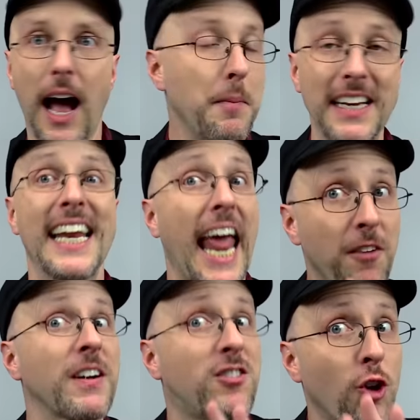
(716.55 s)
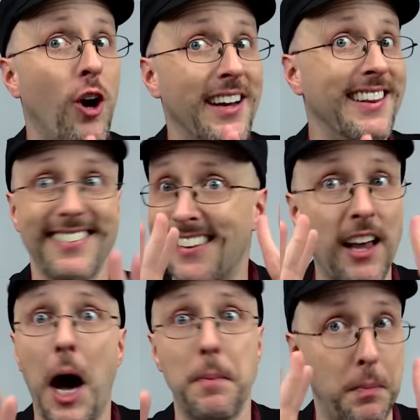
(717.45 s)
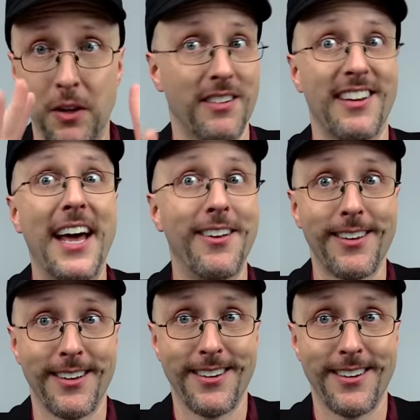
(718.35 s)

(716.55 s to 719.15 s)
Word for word: I mean it, every song in this is hummable as hell.